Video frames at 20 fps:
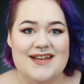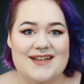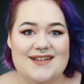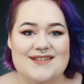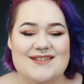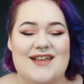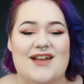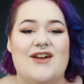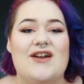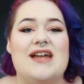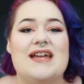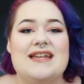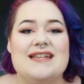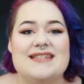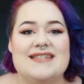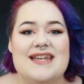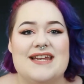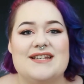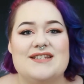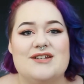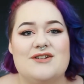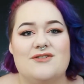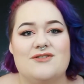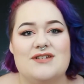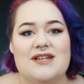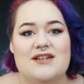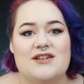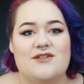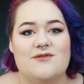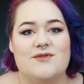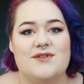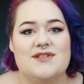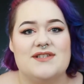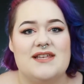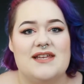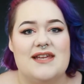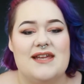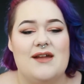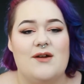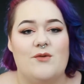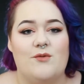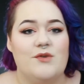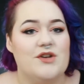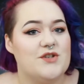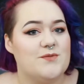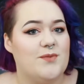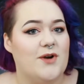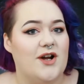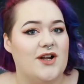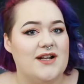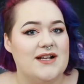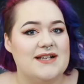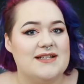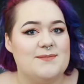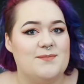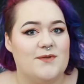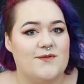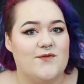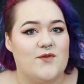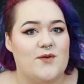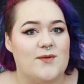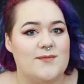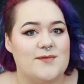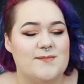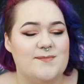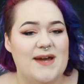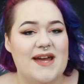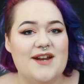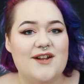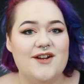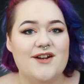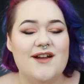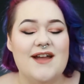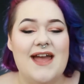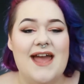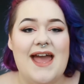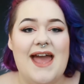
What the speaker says: So stay tuned and you will see which products performed better